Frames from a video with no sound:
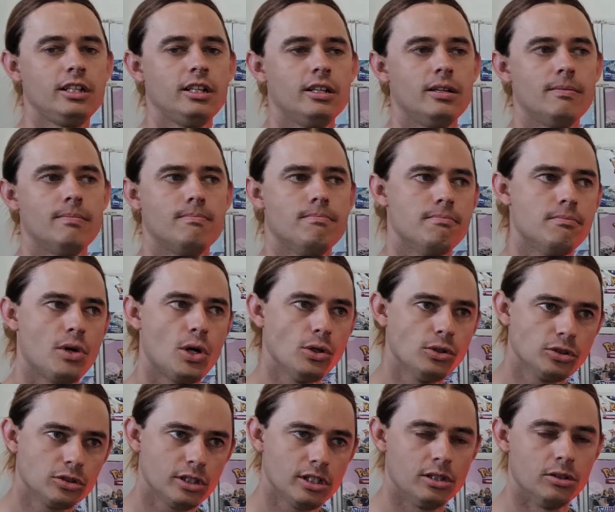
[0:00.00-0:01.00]
going to
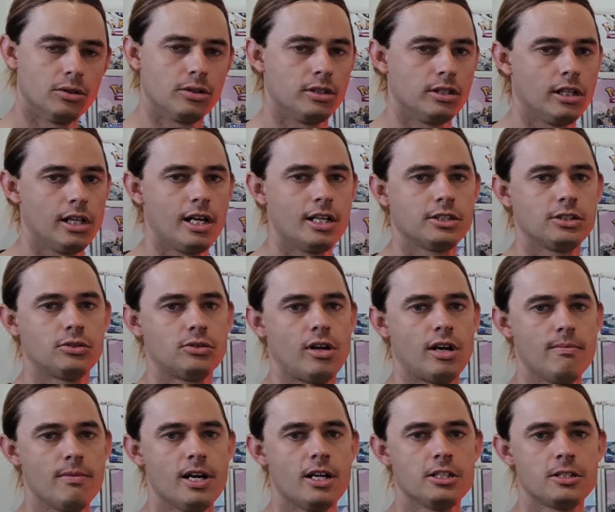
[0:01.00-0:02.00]
mostly look at the last
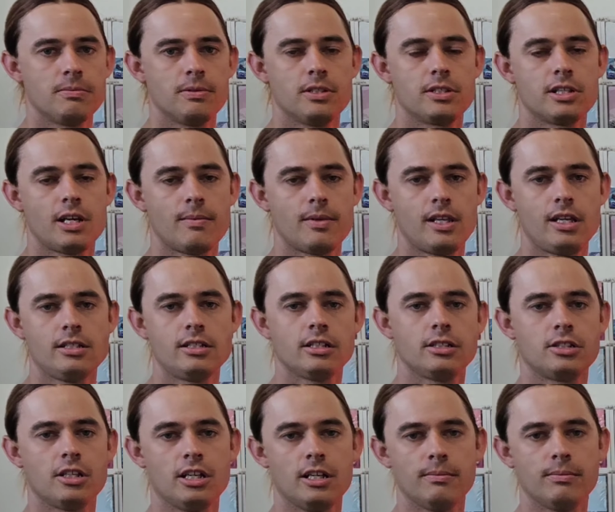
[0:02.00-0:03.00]
3 months, but some of these
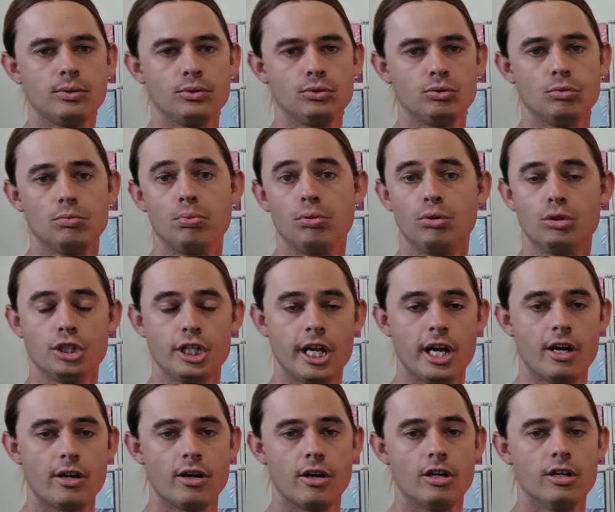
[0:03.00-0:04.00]
examples will push
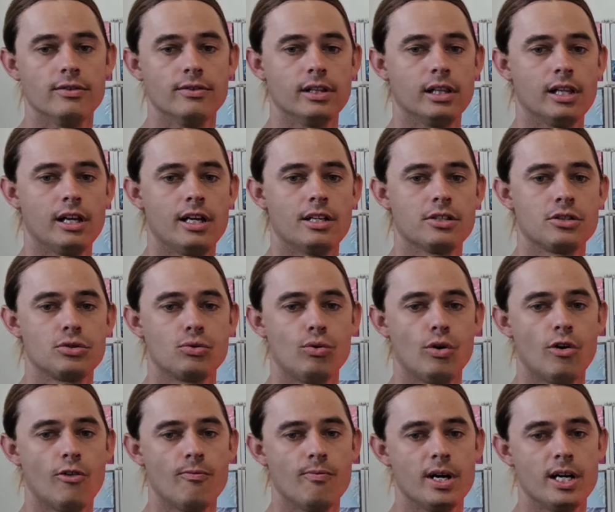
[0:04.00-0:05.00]
out over the last
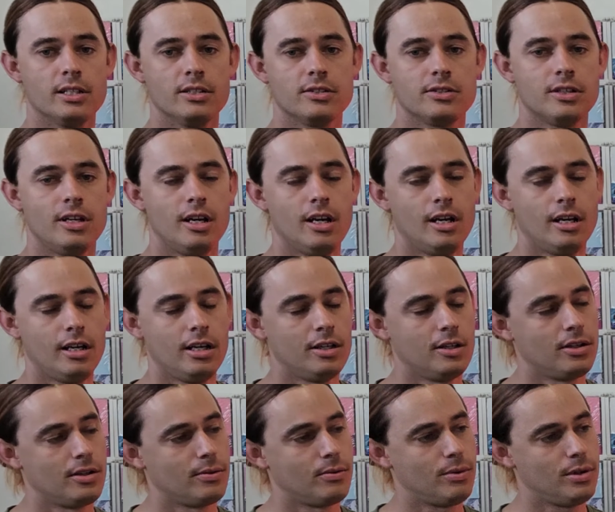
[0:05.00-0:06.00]
12 months.
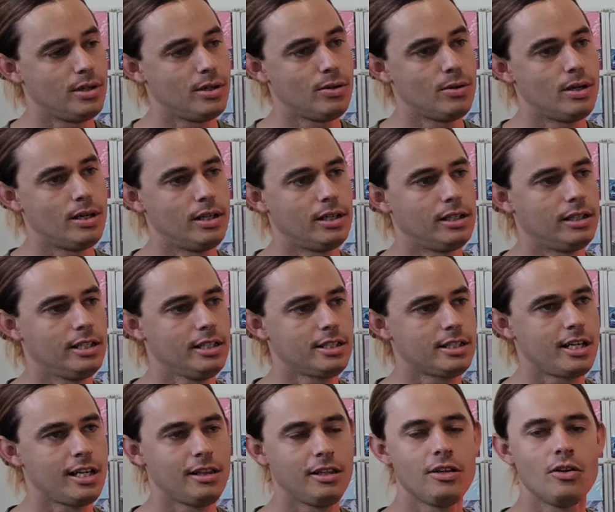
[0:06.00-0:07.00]
Well,
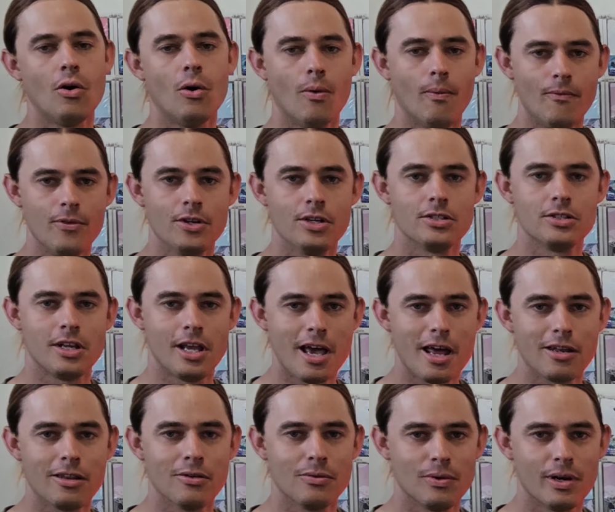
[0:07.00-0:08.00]
let's get the obvious
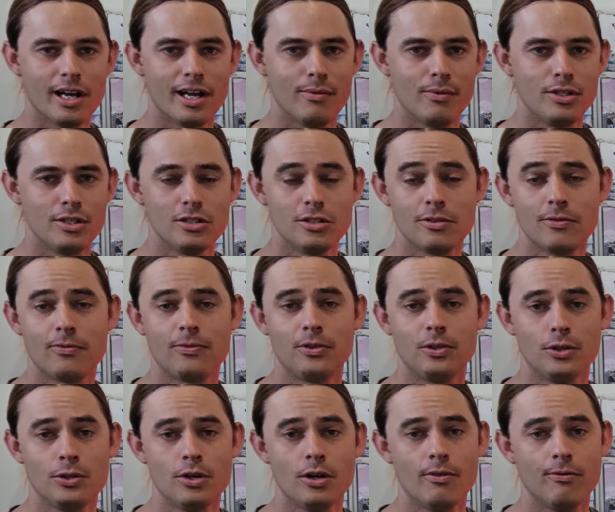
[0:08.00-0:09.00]
out of the way, which is a
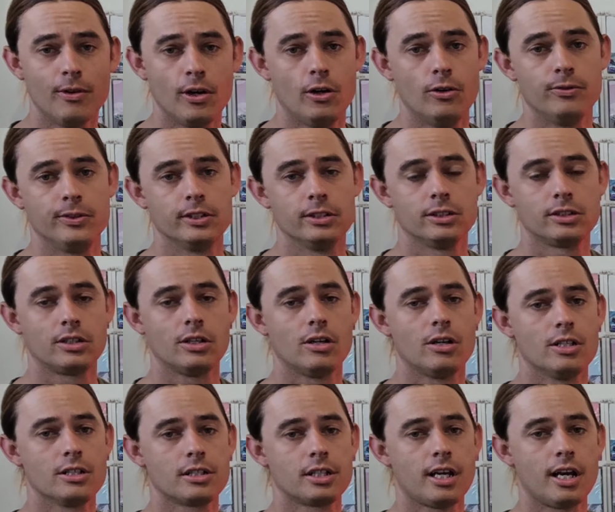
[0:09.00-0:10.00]
few Evolving
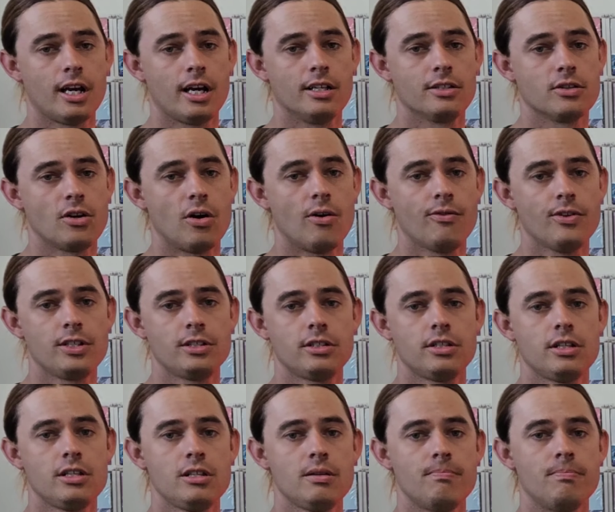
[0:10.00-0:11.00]
Skies cards.
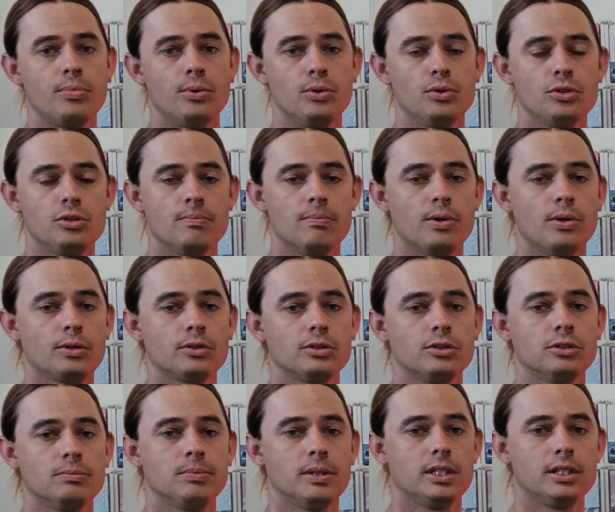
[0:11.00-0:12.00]
Obviously, the booster box
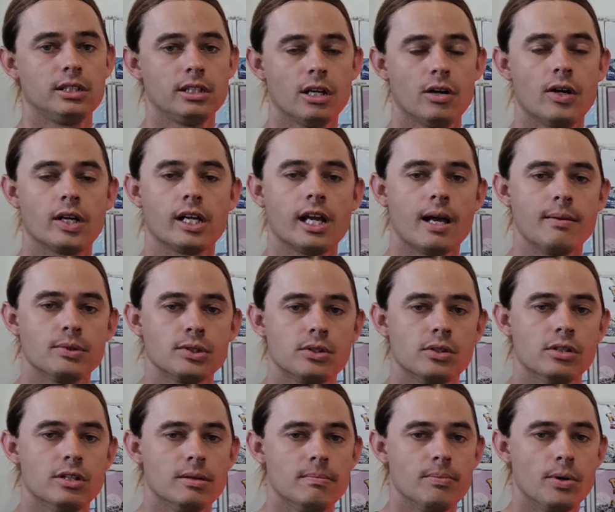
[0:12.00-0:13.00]
has been going
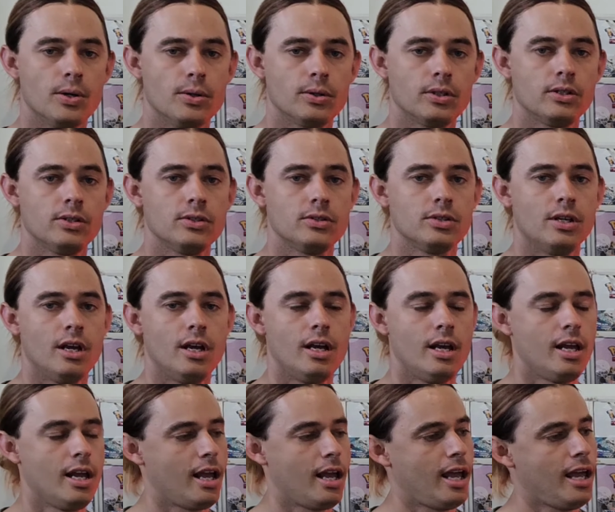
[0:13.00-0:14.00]
absolutely bonkers,
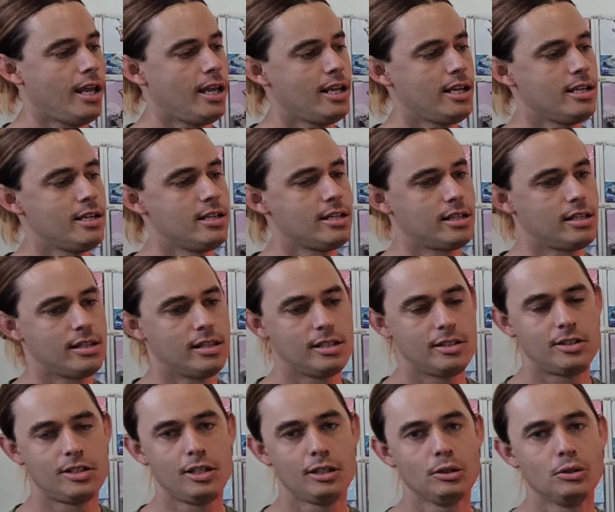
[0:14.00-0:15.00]
and the
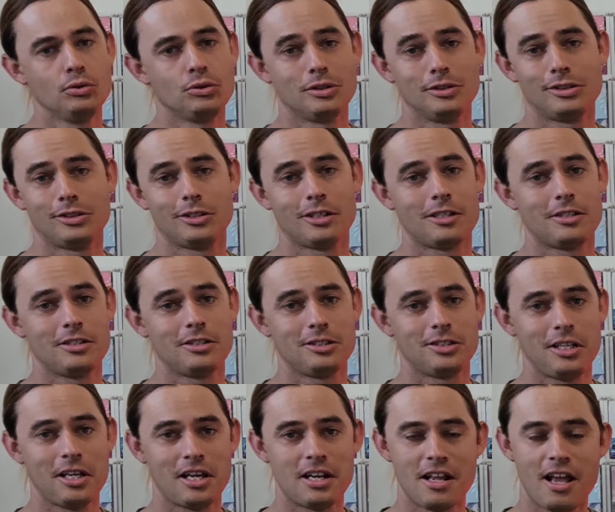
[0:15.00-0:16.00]
singles inside the
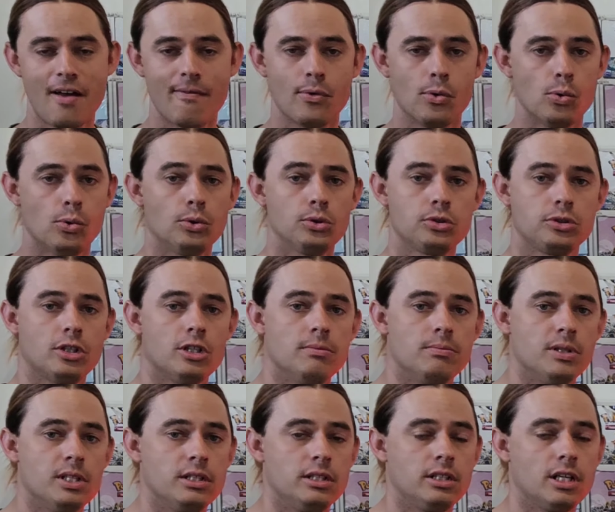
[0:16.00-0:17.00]
set have also
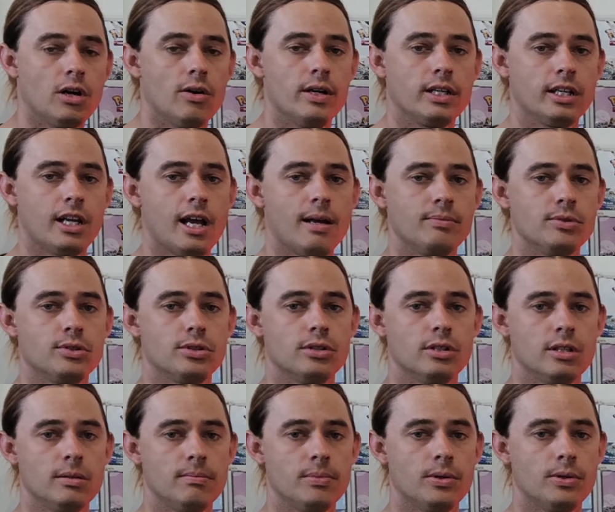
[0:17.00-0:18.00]
been going
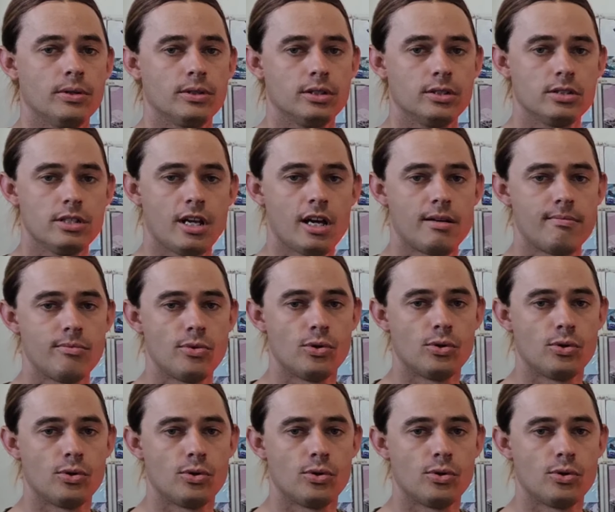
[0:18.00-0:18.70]
absolutely bonkers. None